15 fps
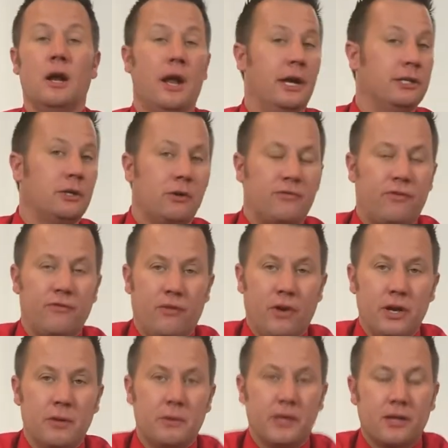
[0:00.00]
It's always
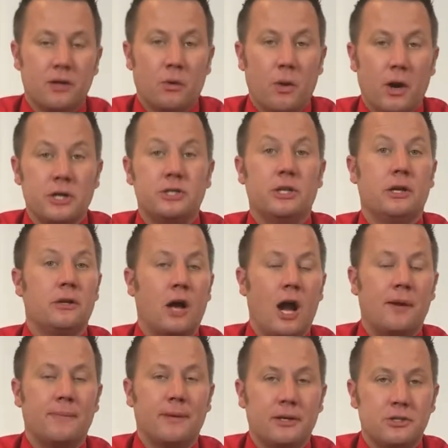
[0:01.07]
funny when you get the question that
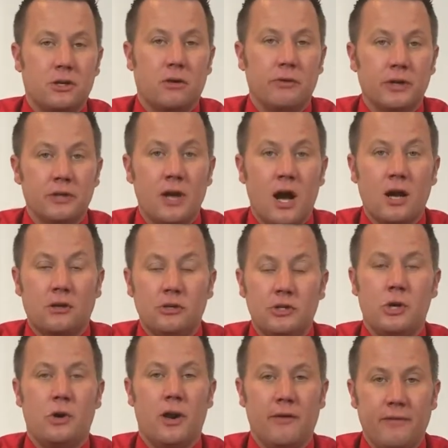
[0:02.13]
chiropractors aren't real doctors,
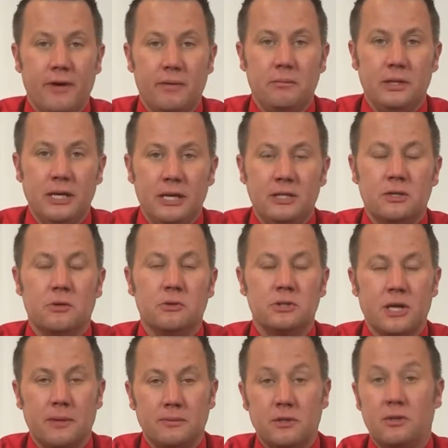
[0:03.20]
you don't have MDs, those
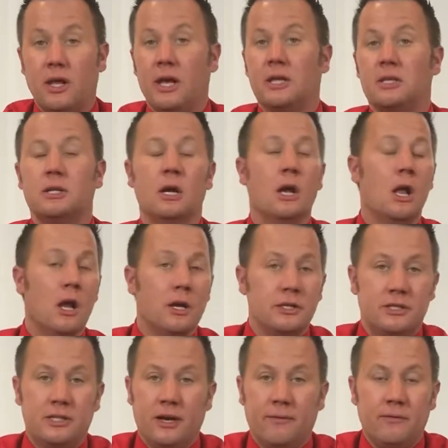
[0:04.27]
types of things.
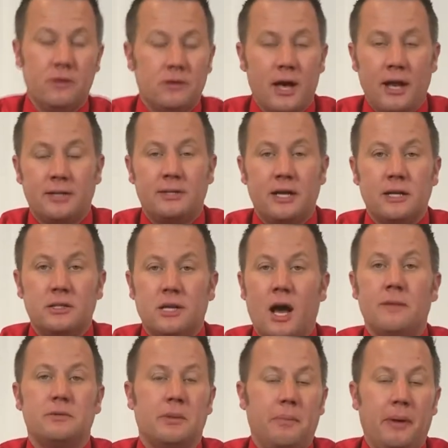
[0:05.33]
7 out of 10
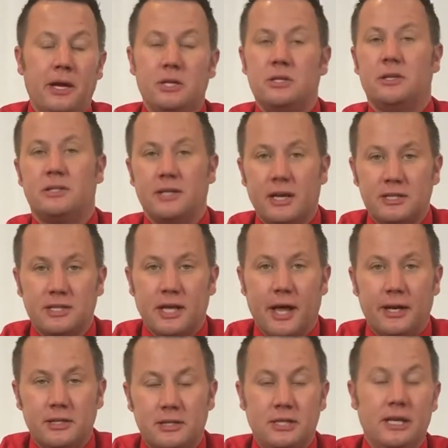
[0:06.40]
times the patient that says
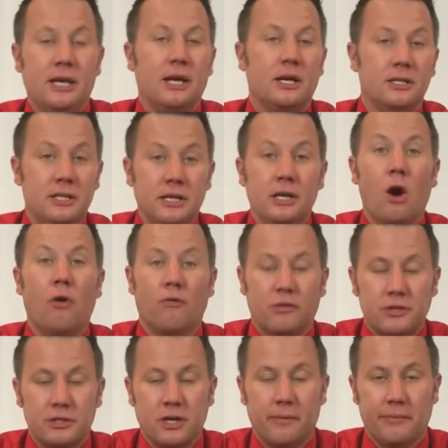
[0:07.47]
that is seeing a DO
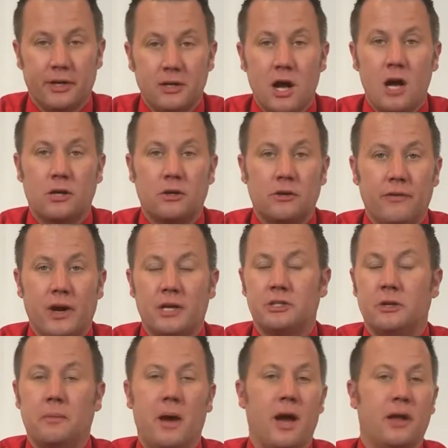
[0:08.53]
for something, a Doctor of
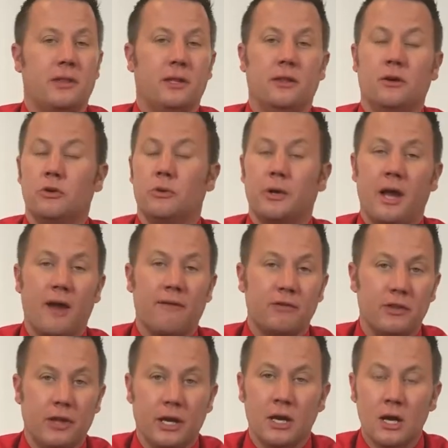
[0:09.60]
Osteopathy. They're doing
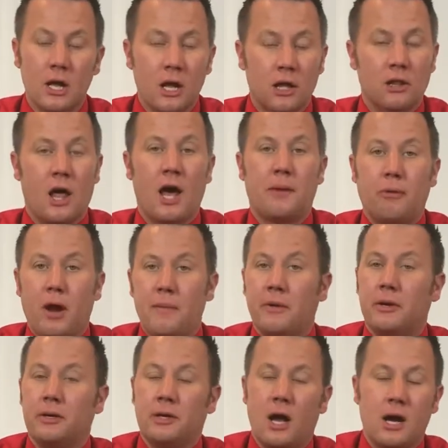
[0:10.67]
everything. A lot of
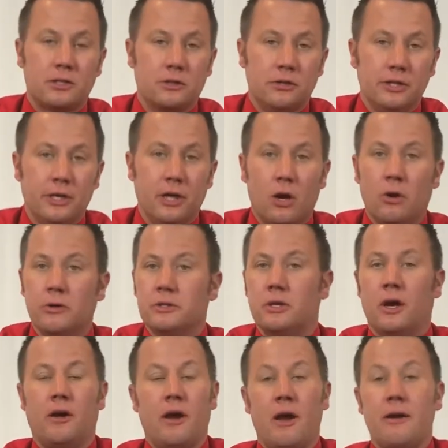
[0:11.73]
primary docs are DOs.
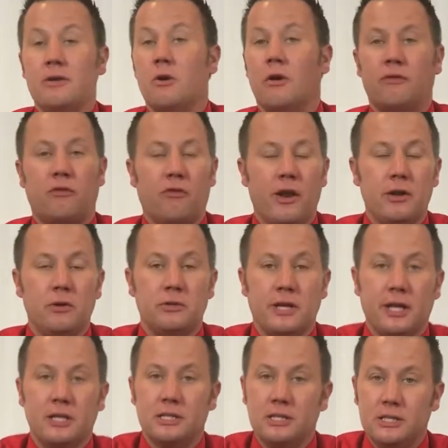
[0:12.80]
I know of a friend who's an
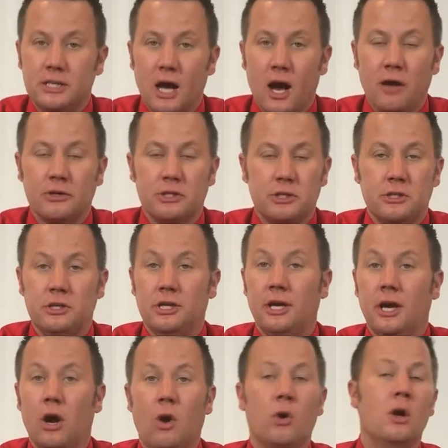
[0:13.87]
anesthesiologist, a
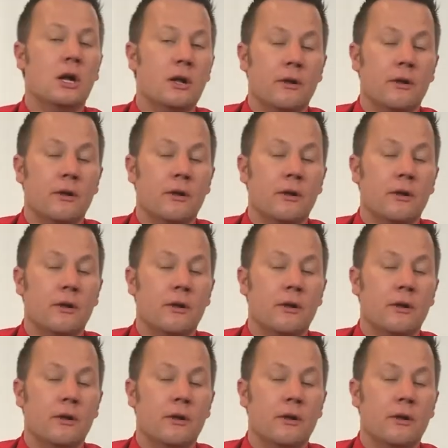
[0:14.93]
DO.